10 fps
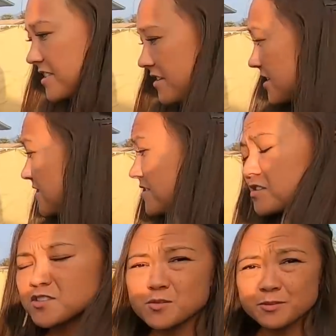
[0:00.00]
See, this is a
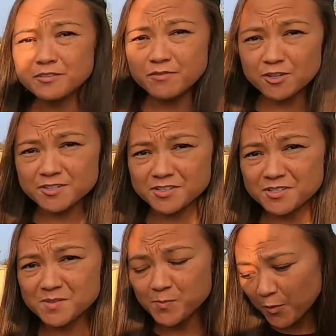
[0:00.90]
Subaru Forester
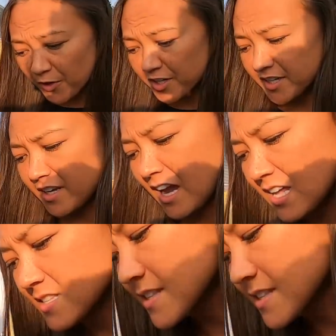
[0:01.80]
Sport. It has